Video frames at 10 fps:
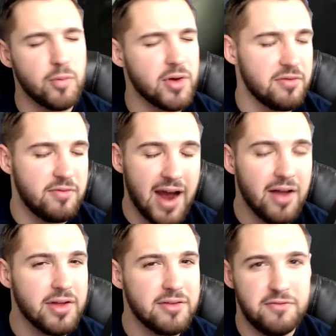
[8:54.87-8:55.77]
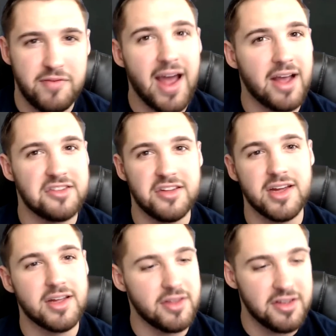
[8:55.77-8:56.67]
with valid facts
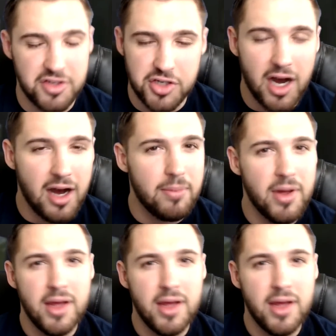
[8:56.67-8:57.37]
like this job,